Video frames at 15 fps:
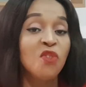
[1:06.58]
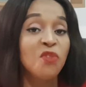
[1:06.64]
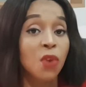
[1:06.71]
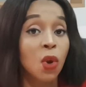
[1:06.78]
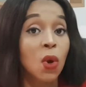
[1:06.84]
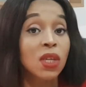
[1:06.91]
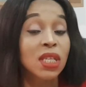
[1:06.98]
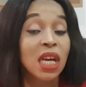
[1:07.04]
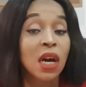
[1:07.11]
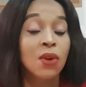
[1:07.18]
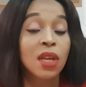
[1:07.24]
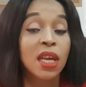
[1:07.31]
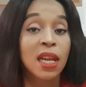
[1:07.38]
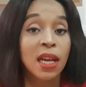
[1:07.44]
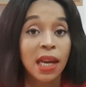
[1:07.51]
of
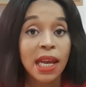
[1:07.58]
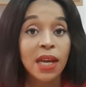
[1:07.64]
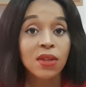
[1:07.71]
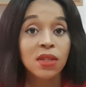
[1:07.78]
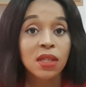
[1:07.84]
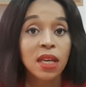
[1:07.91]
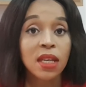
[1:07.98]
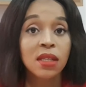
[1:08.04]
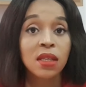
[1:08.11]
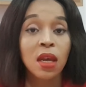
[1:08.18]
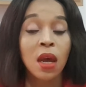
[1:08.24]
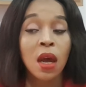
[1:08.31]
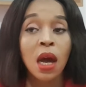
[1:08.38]
lockdown in Lagos State,